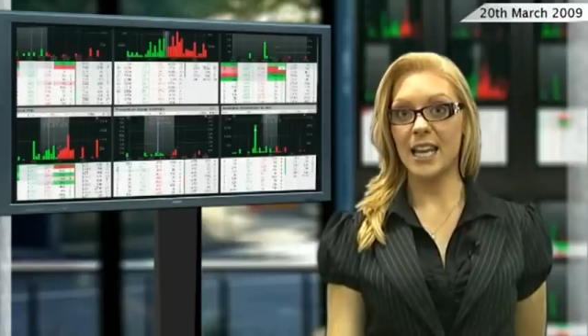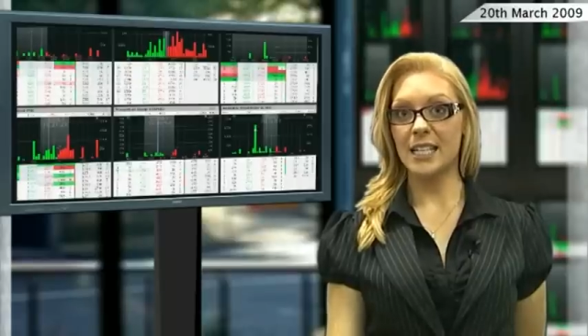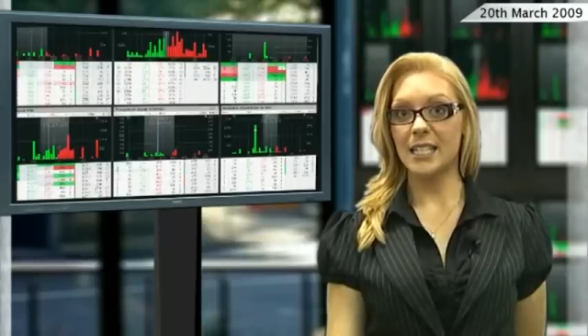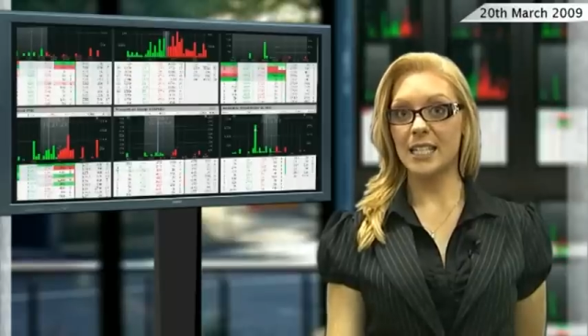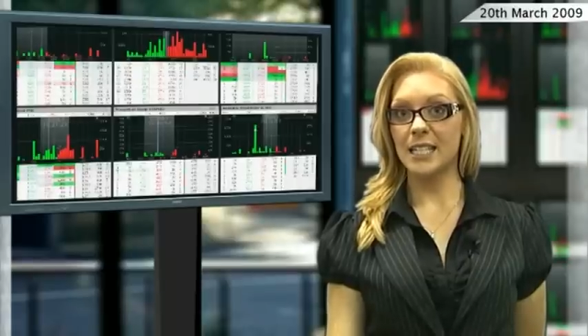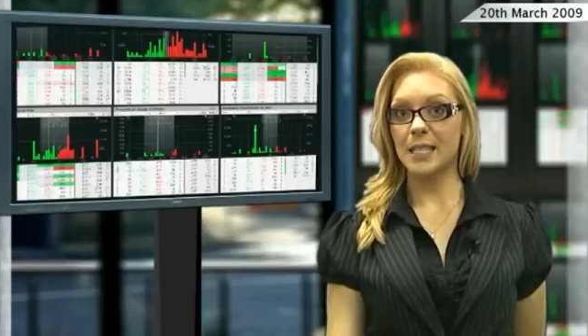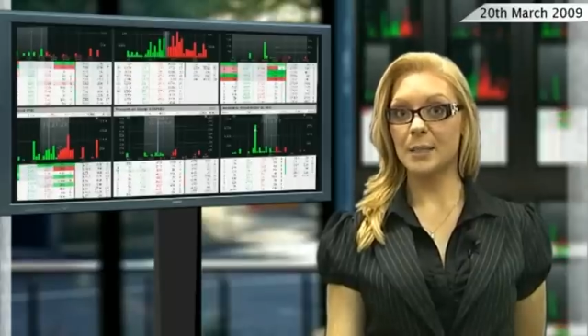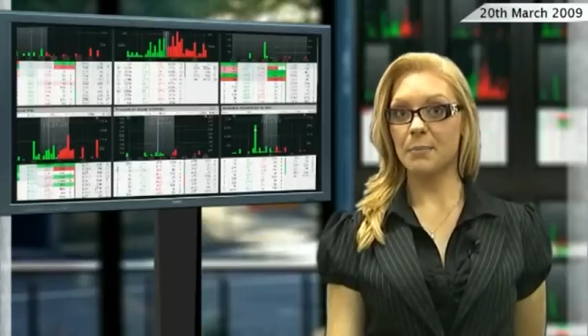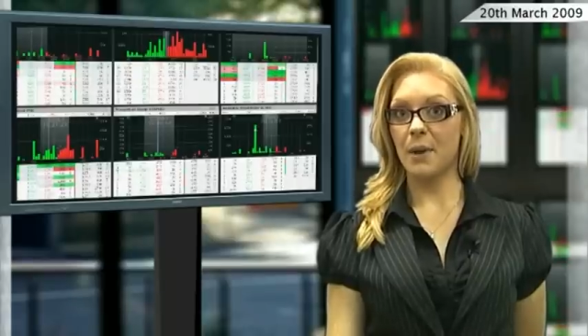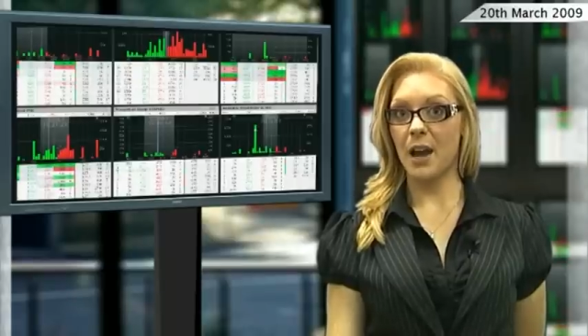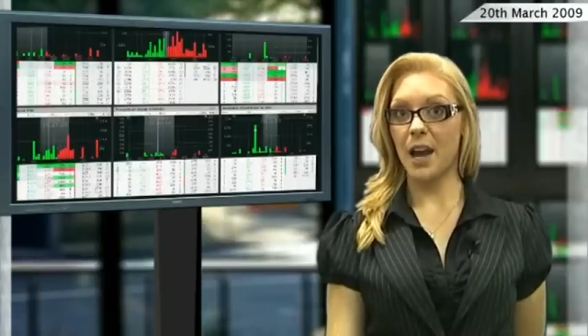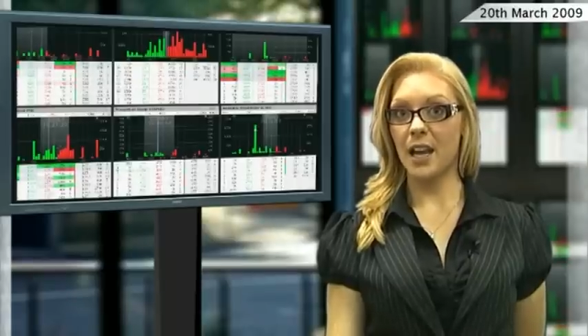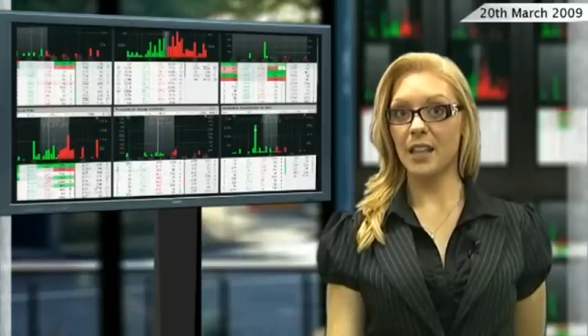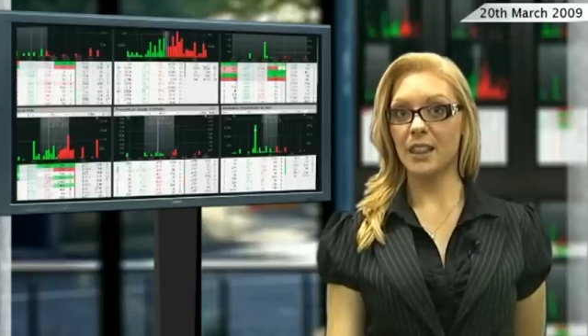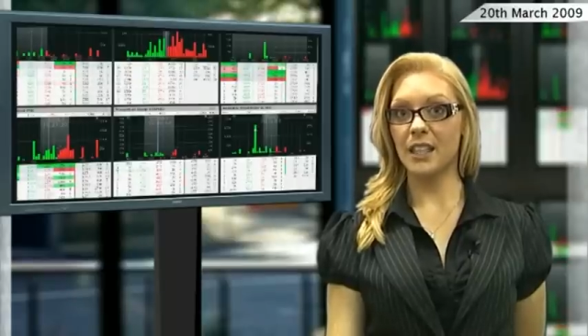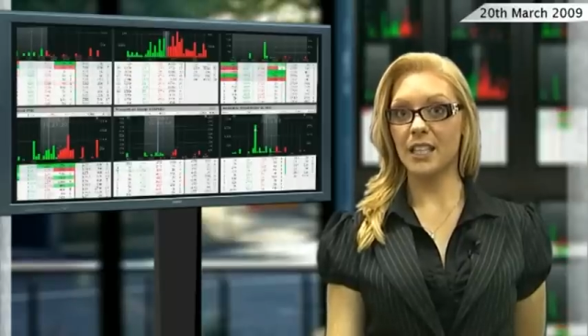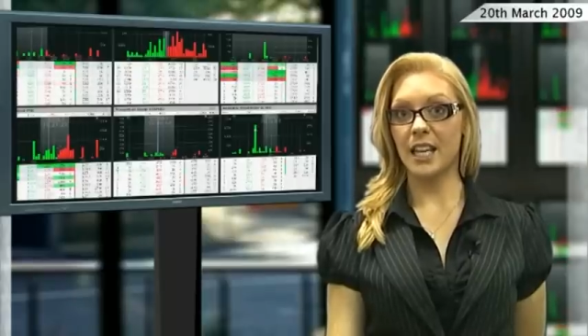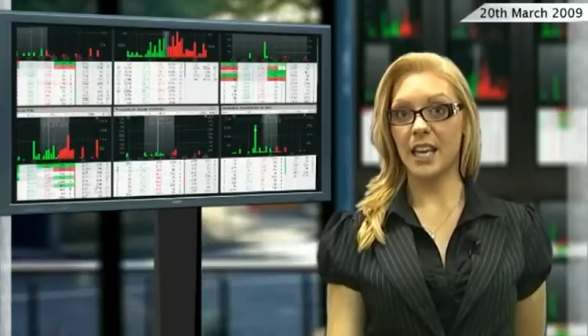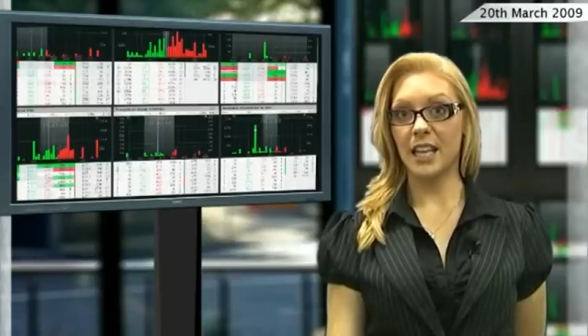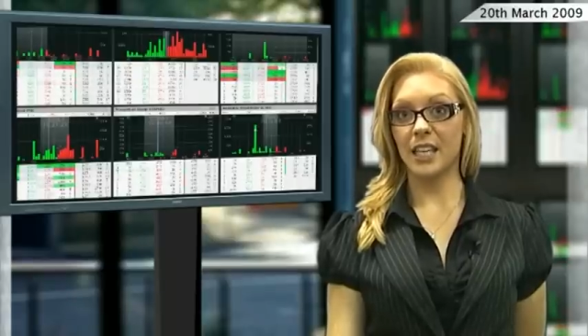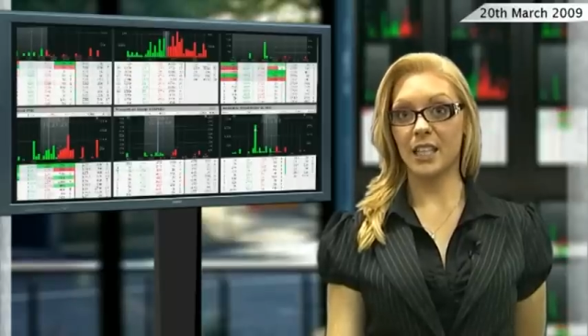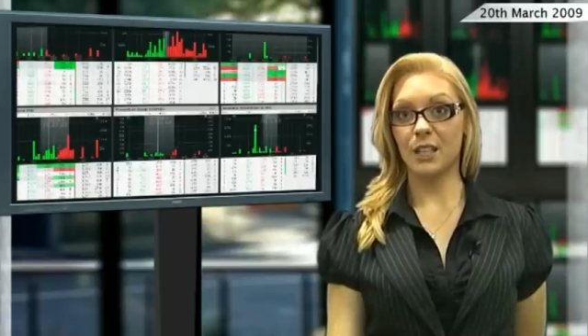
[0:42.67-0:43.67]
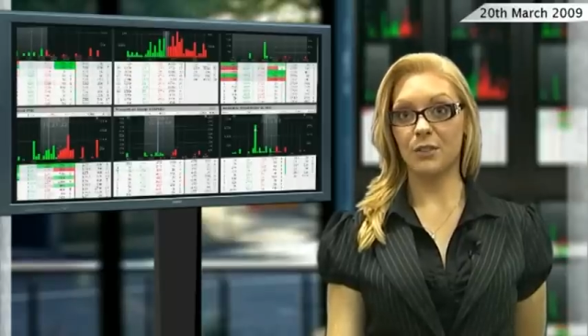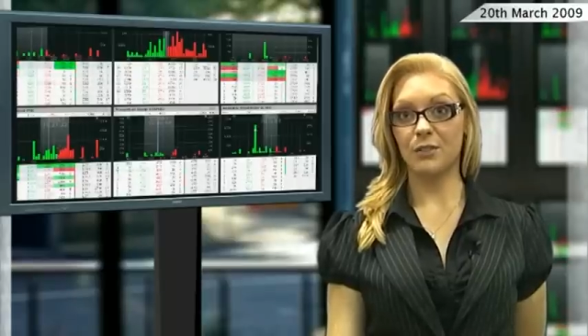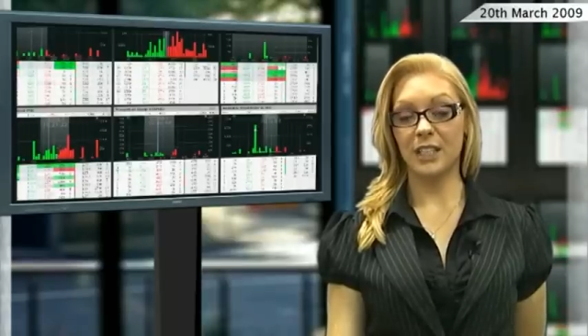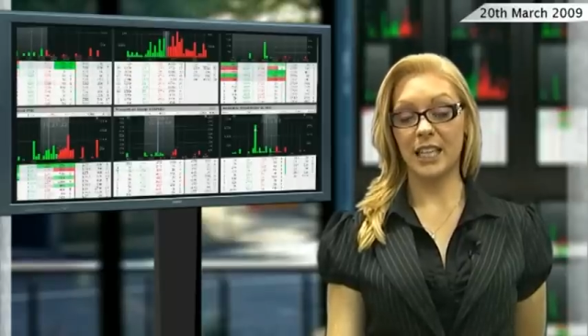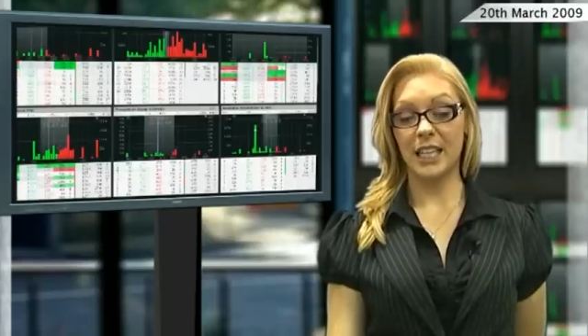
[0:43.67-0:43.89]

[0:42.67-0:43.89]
despite the negative